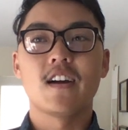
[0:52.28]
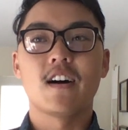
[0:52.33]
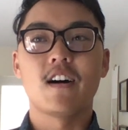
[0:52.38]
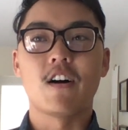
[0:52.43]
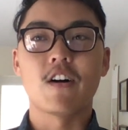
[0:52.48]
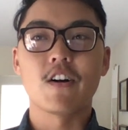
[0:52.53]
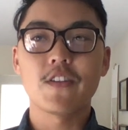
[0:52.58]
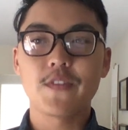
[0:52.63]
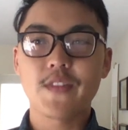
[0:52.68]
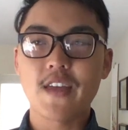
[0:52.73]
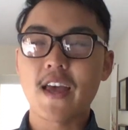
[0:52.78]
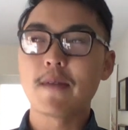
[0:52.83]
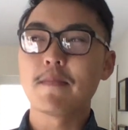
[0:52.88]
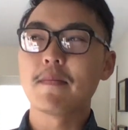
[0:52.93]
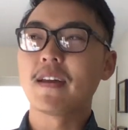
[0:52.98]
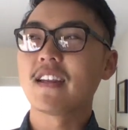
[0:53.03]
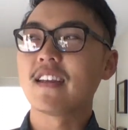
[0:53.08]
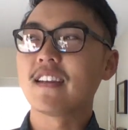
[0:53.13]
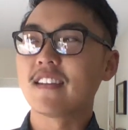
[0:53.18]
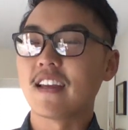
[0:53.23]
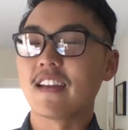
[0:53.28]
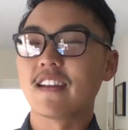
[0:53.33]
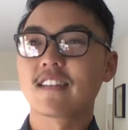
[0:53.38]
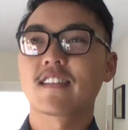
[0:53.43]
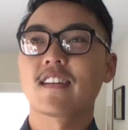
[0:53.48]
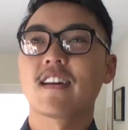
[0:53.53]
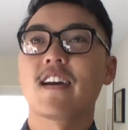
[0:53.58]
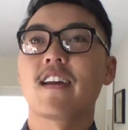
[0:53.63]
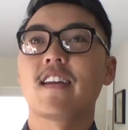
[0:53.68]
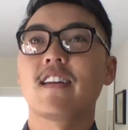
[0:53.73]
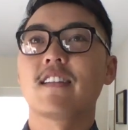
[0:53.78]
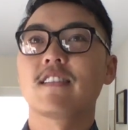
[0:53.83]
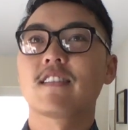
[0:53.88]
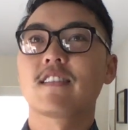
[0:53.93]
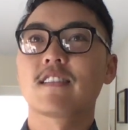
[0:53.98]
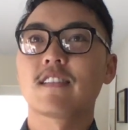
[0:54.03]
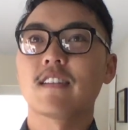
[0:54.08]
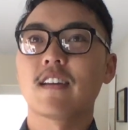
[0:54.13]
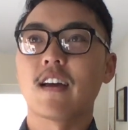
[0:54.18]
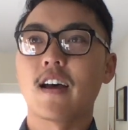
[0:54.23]
aren't that many data
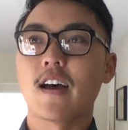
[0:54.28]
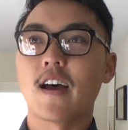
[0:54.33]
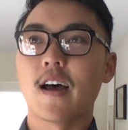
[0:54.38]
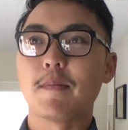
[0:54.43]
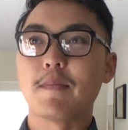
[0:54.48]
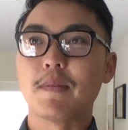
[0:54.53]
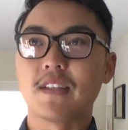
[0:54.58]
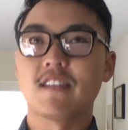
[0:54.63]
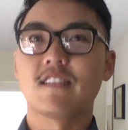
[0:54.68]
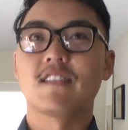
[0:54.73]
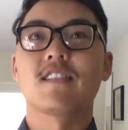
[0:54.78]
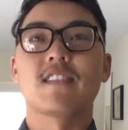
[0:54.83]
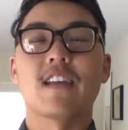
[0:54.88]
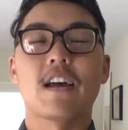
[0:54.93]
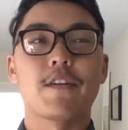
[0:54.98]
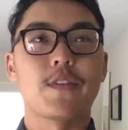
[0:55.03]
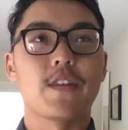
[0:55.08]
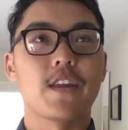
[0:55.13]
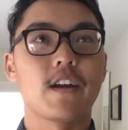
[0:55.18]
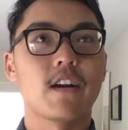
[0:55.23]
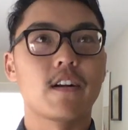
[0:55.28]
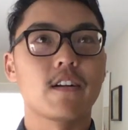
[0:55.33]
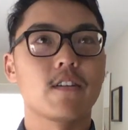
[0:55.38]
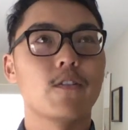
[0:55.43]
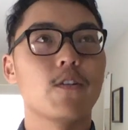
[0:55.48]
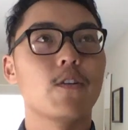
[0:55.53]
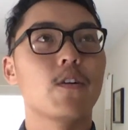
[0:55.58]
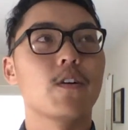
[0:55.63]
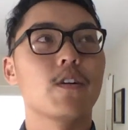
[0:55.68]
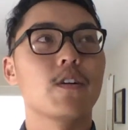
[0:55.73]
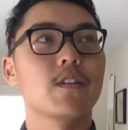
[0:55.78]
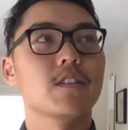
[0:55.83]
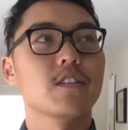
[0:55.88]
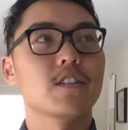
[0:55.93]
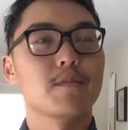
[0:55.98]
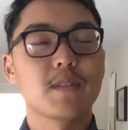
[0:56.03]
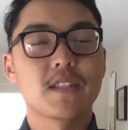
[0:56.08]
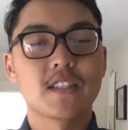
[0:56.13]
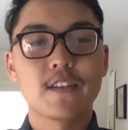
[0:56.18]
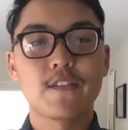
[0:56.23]
science businesses out there, or
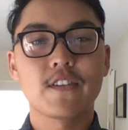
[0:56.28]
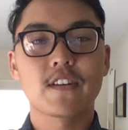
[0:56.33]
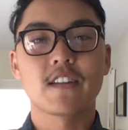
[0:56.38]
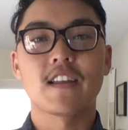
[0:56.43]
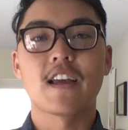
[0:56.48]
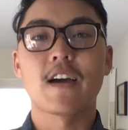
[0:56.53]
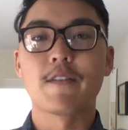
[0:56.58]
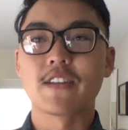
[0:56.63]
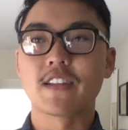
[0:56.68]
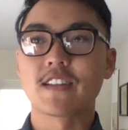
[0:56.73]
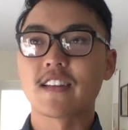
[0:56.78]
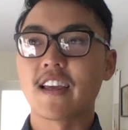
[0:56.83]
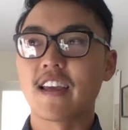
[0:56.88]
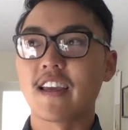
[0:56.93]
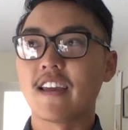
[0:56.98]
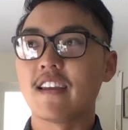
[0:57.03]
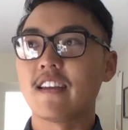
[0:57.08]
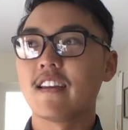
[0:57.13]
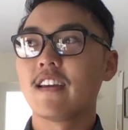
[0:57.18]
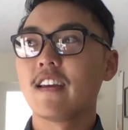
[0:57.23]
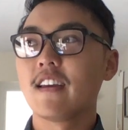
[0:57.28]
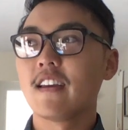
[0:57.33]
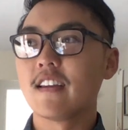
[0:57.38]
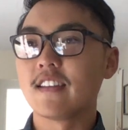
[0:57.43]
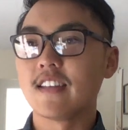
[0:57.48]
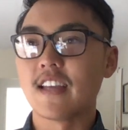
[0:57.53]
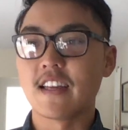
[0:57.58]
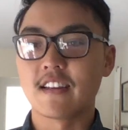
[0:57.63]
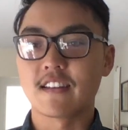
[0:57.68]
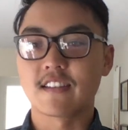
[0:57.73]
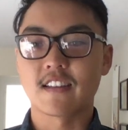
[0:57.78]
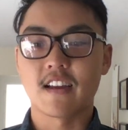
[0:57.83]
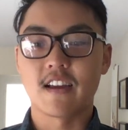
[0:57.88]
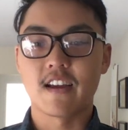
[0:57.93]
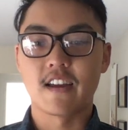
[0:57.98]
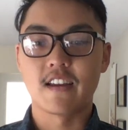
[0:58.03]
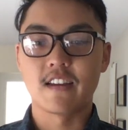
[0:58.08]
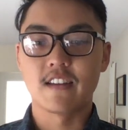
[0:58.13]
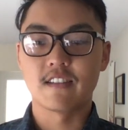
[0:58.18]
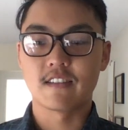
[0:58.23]
specifically I would say data
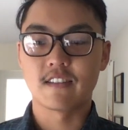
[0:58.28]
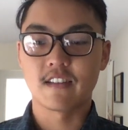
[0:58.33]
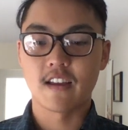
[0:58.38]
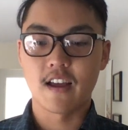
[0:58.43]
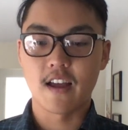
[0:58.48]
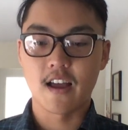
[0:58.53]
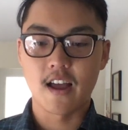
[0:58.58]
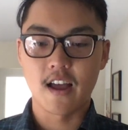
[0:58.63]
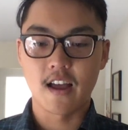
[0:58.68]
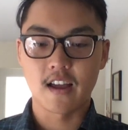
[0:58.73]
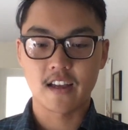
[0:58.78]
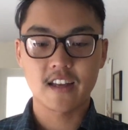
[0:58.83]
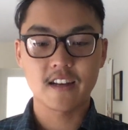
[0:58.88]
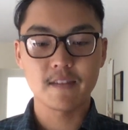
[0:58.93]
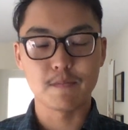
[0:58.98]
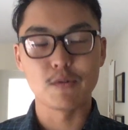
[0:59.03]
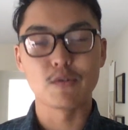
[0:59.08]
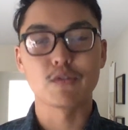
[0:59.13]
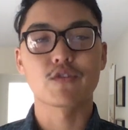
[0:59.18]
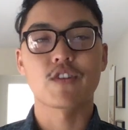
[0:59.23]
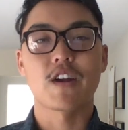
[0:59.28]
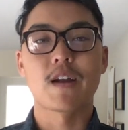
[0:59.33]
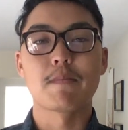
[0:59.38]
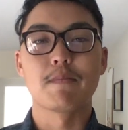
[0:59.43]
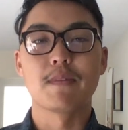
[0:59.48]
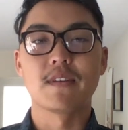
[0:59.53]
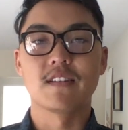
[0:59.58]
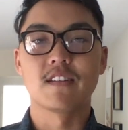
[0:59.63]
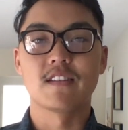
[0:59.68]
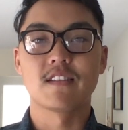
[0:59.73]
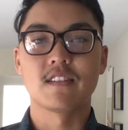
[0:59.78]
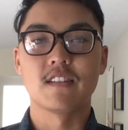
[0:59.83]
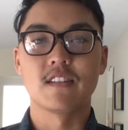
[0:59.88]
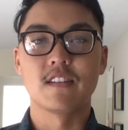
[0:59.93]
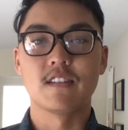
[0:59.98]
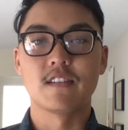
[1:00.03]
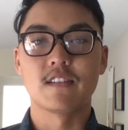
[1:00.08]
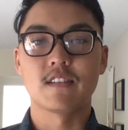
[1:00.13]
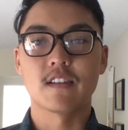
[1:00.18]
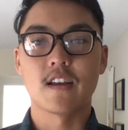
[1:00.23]
science kind of bootstrap
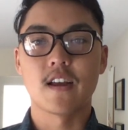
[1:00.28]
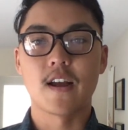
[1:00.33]
businesses